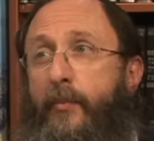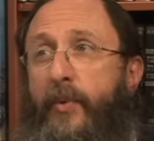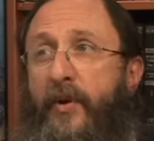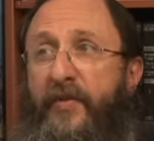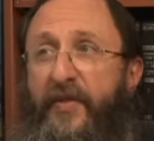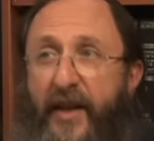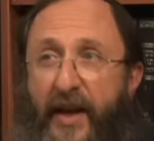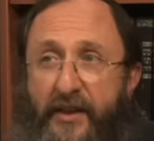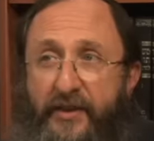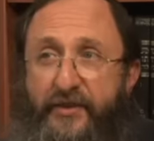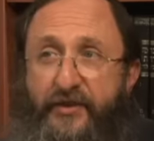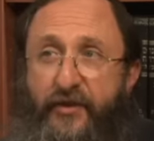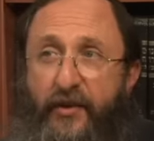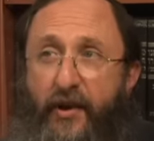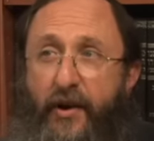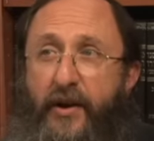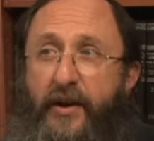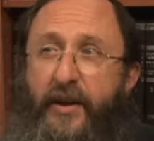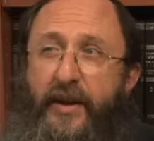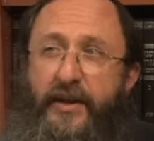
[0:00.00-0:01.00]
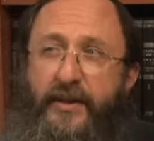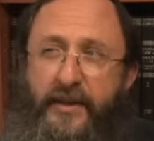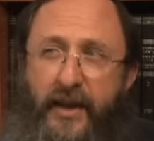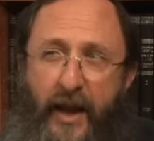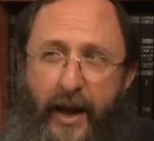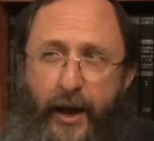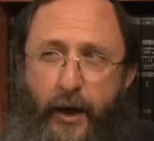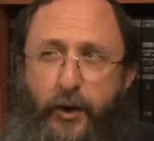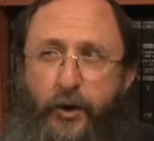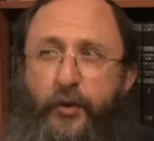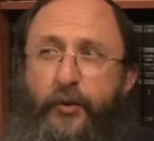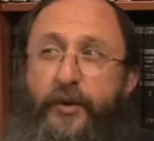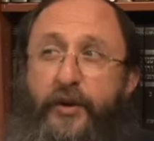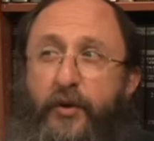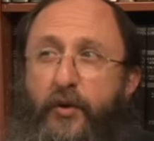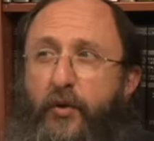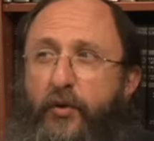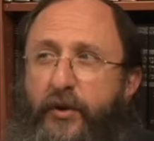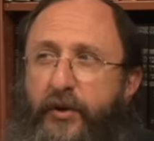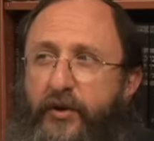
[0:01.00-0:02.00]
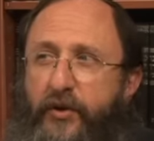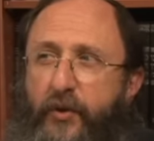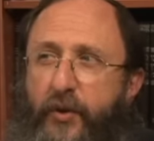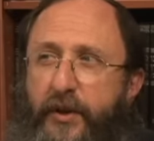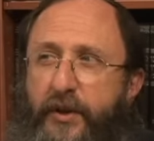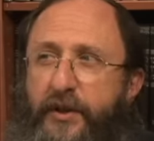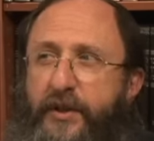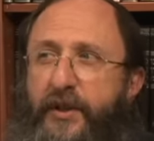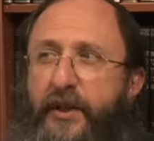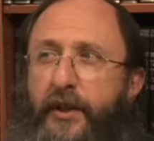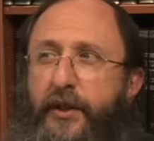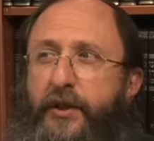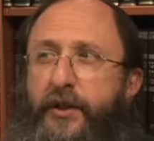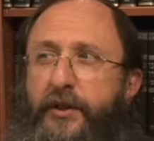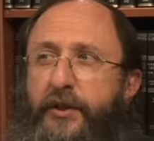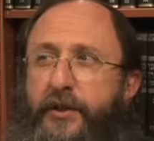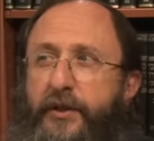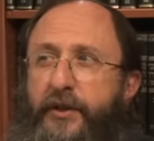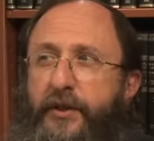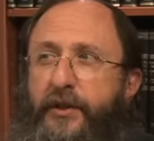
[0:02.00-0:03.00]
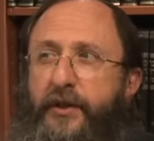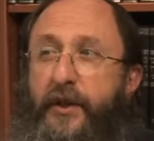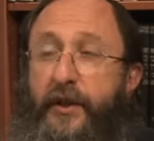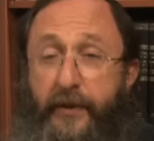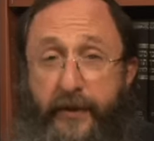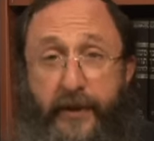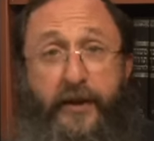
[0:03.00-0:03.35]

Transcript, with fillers: but that song is actually, according to our sages, that,